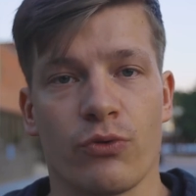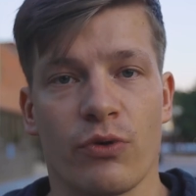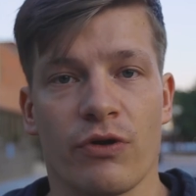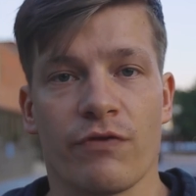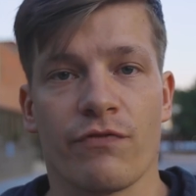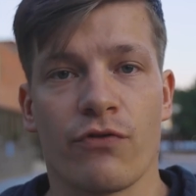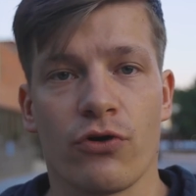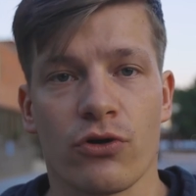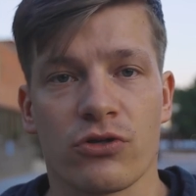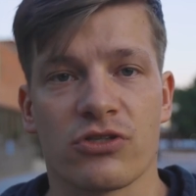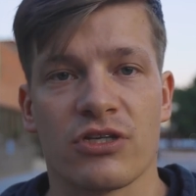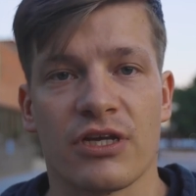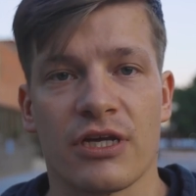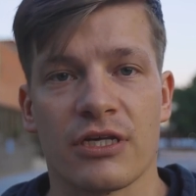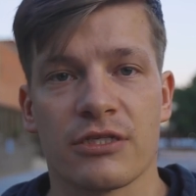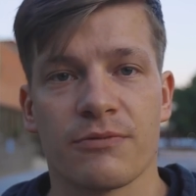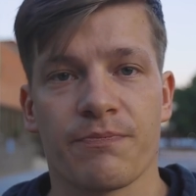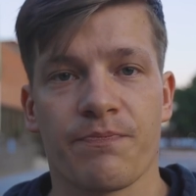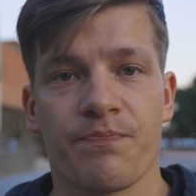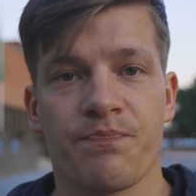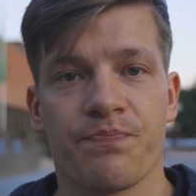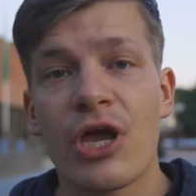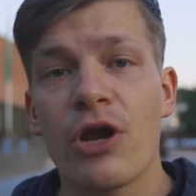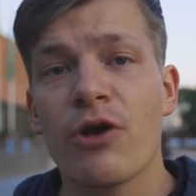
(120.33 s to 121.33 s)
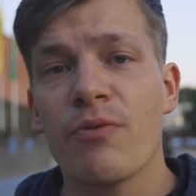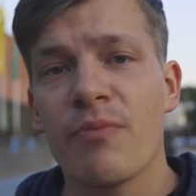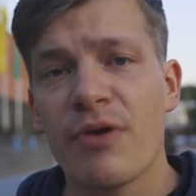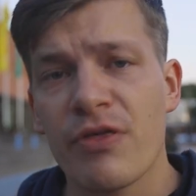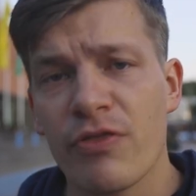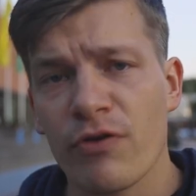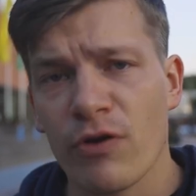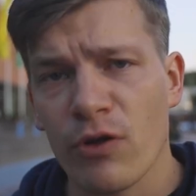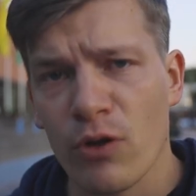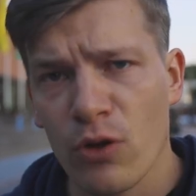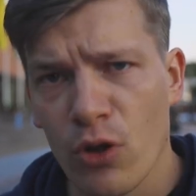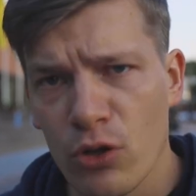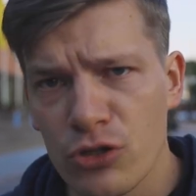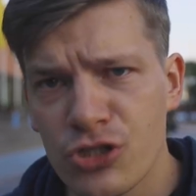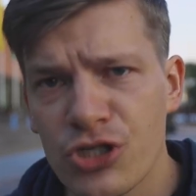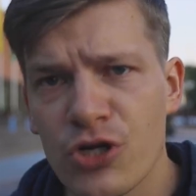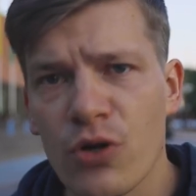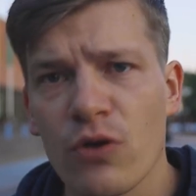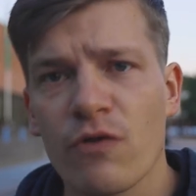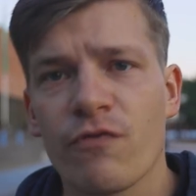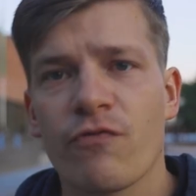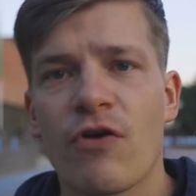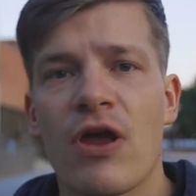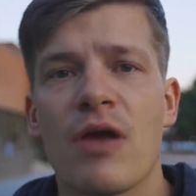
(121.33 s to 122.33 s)
universities. So their
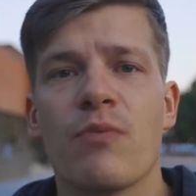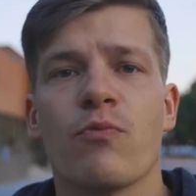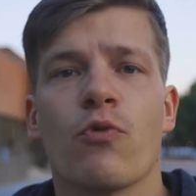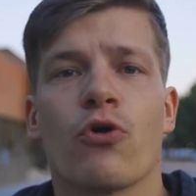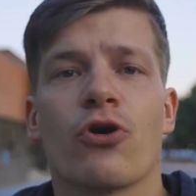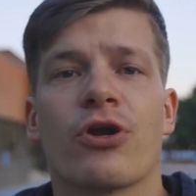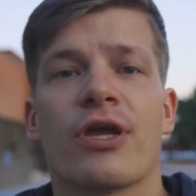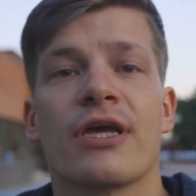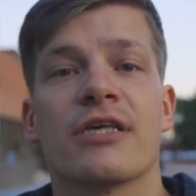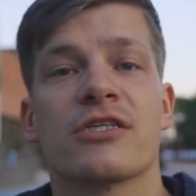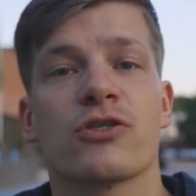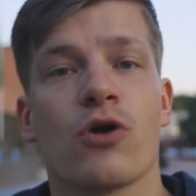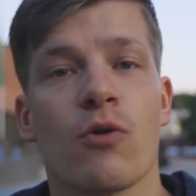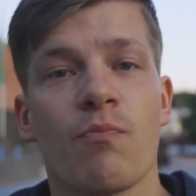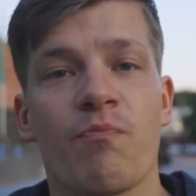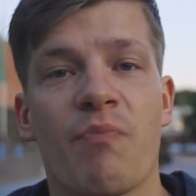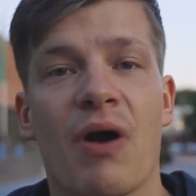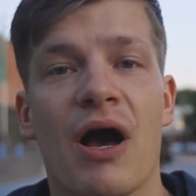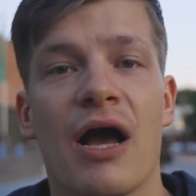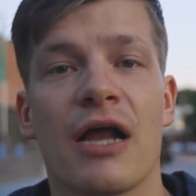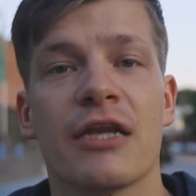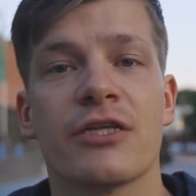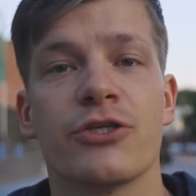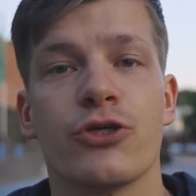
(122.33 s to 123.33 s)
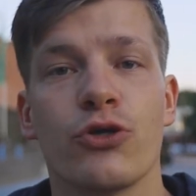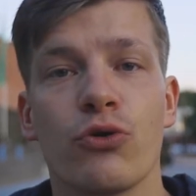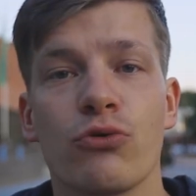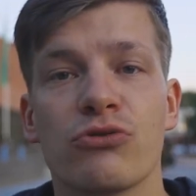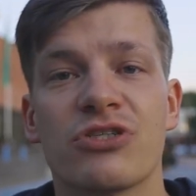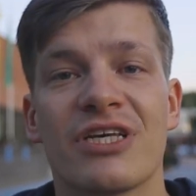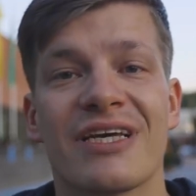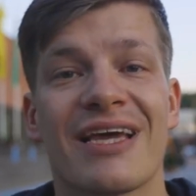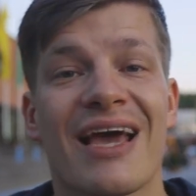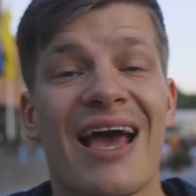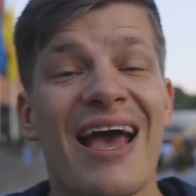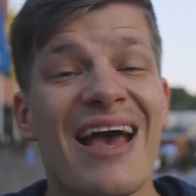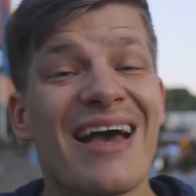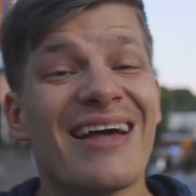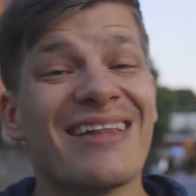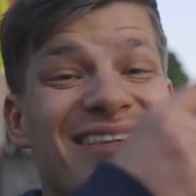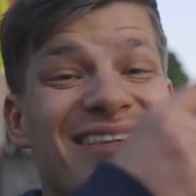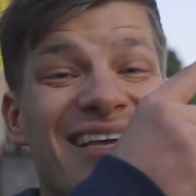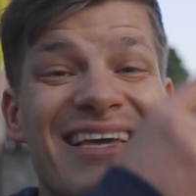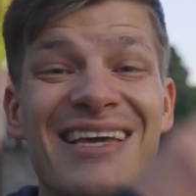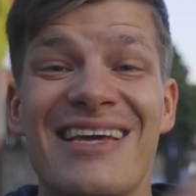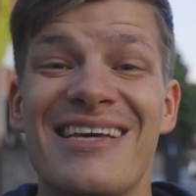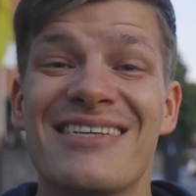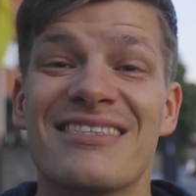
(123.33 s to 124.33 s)
methodological framework is compiled using
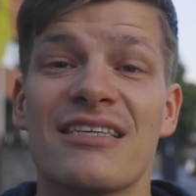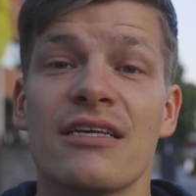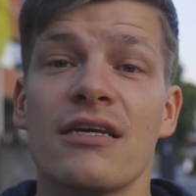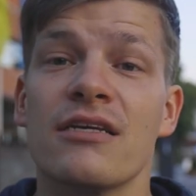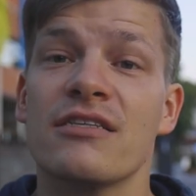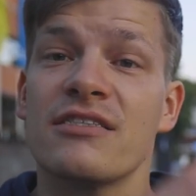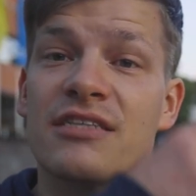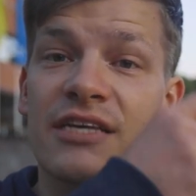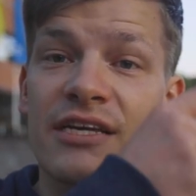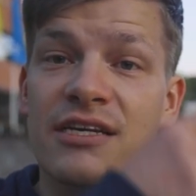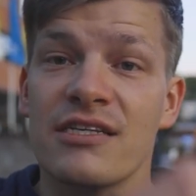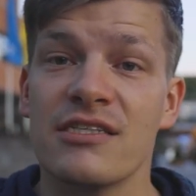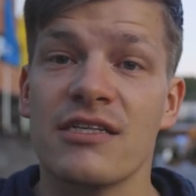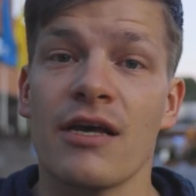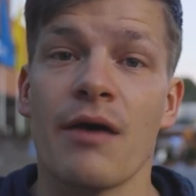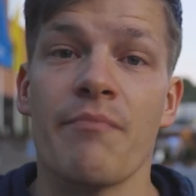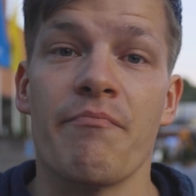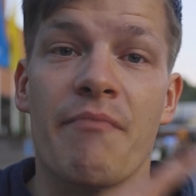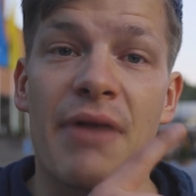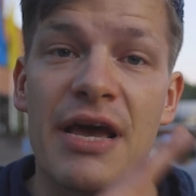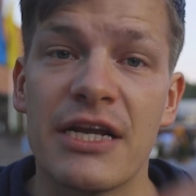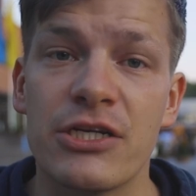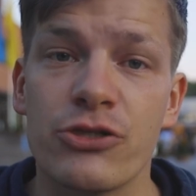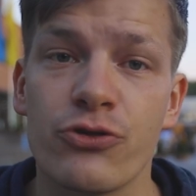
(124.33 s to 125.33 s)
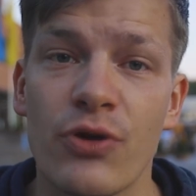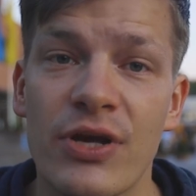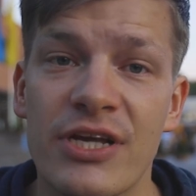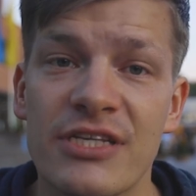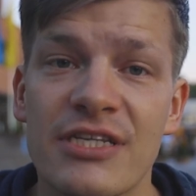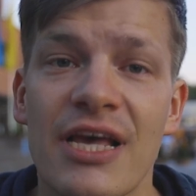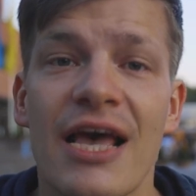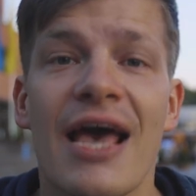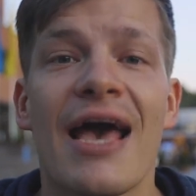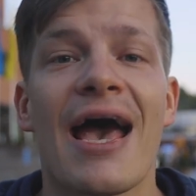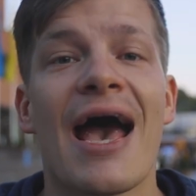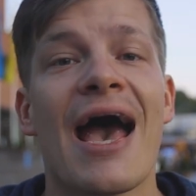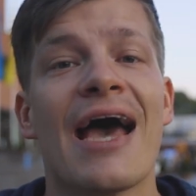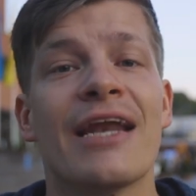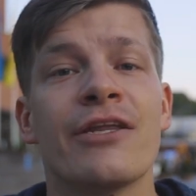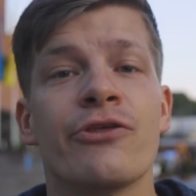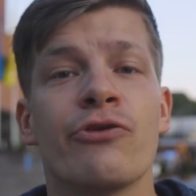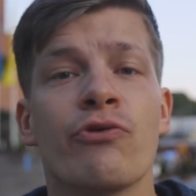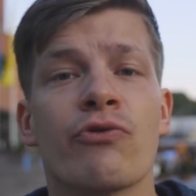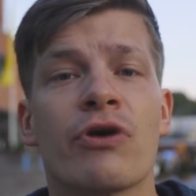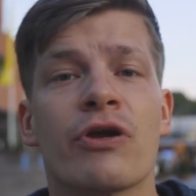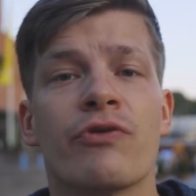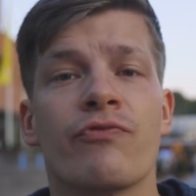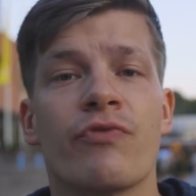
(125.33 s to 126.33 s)
these six metrics, and
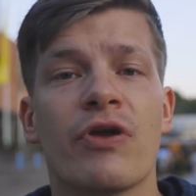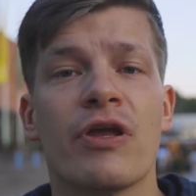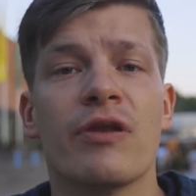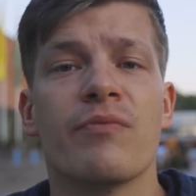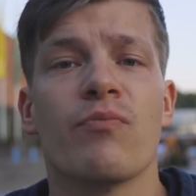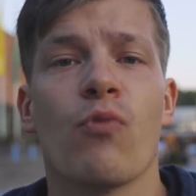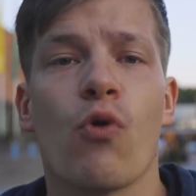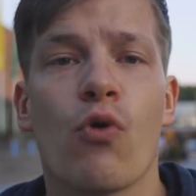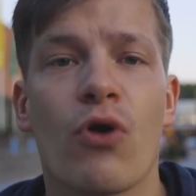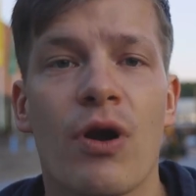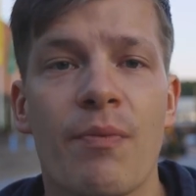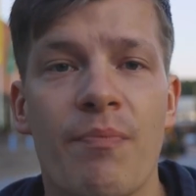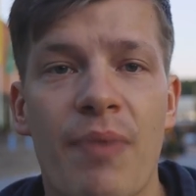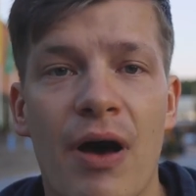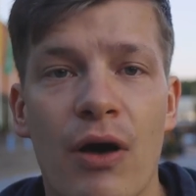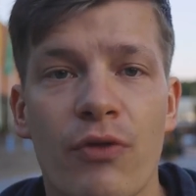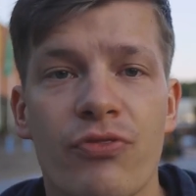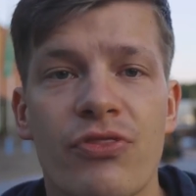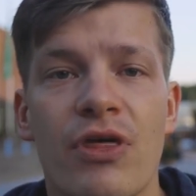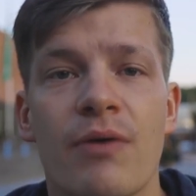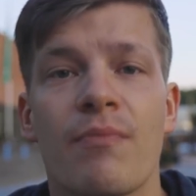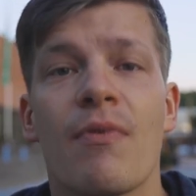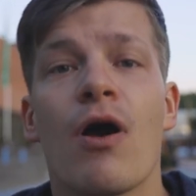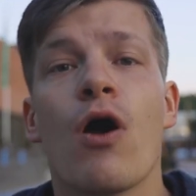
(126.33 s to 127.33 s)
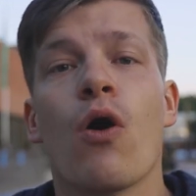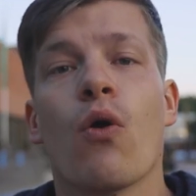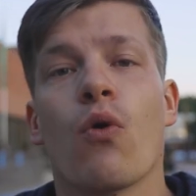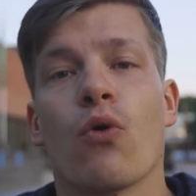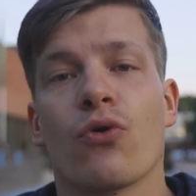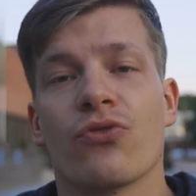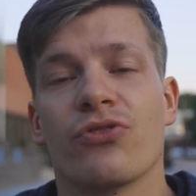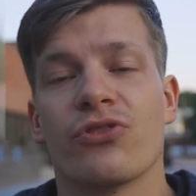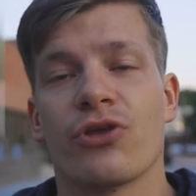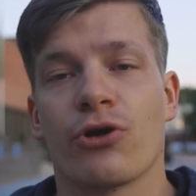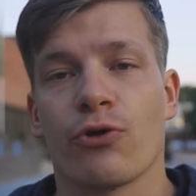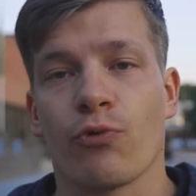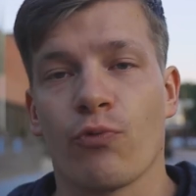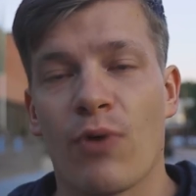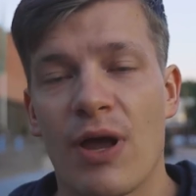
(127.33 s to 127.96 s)
you can read more about them on their